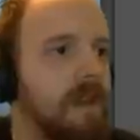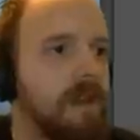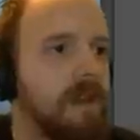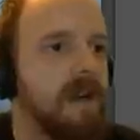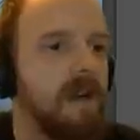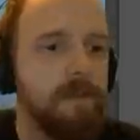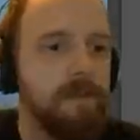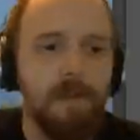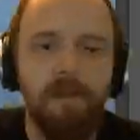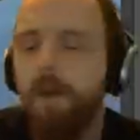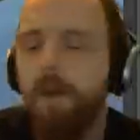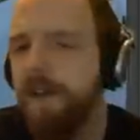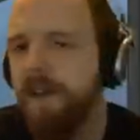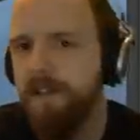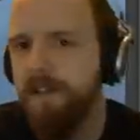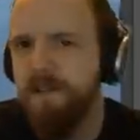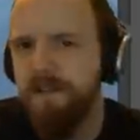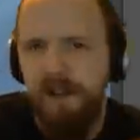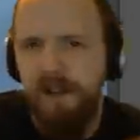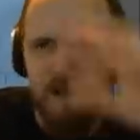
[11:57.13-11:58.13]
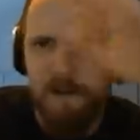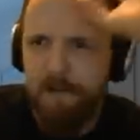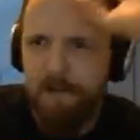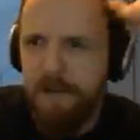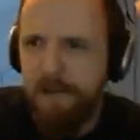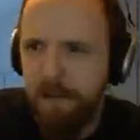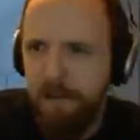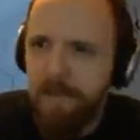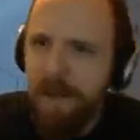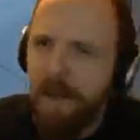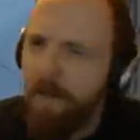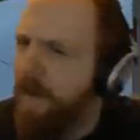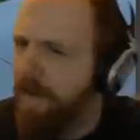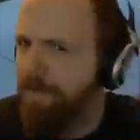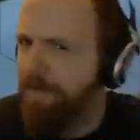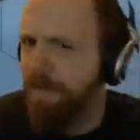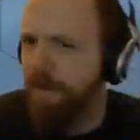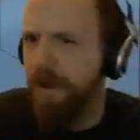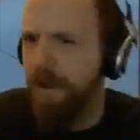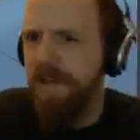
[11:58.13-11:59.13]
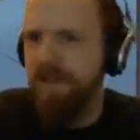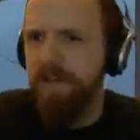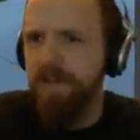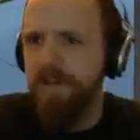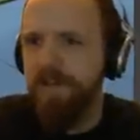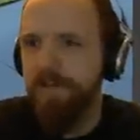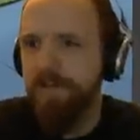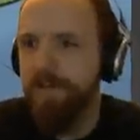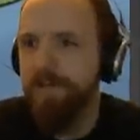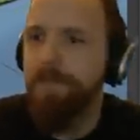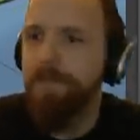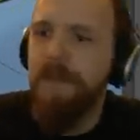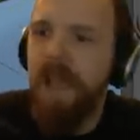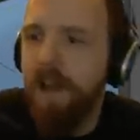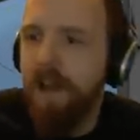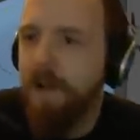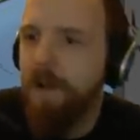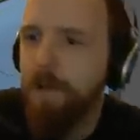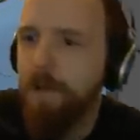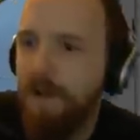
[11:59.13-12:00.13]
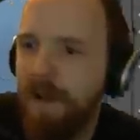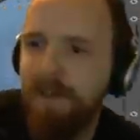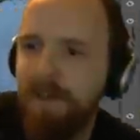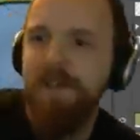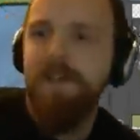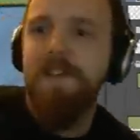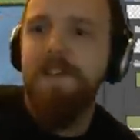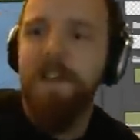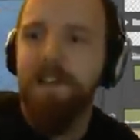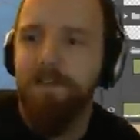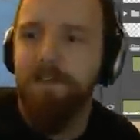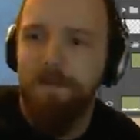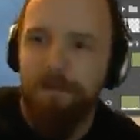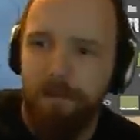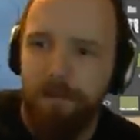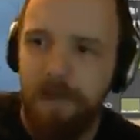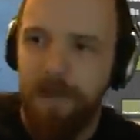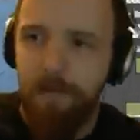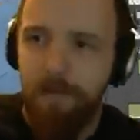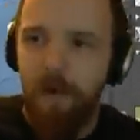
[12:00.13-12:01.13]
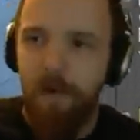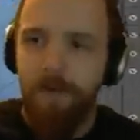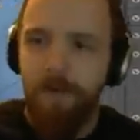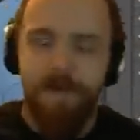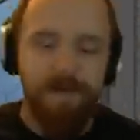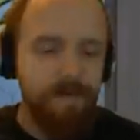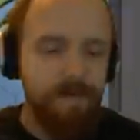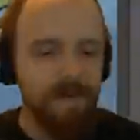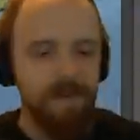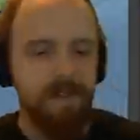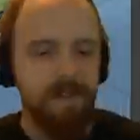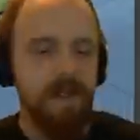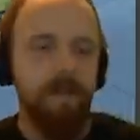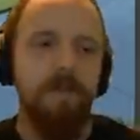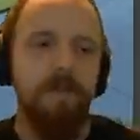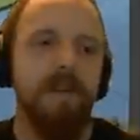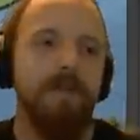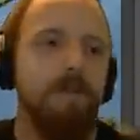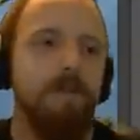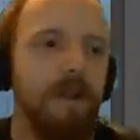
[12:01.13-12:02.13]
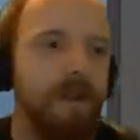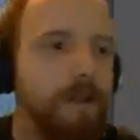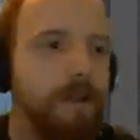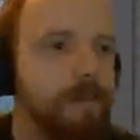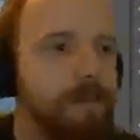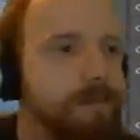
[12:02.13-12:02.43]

I've been wanting to tell people about that for ages. Hello, Alexander Ramos. How the devil are you?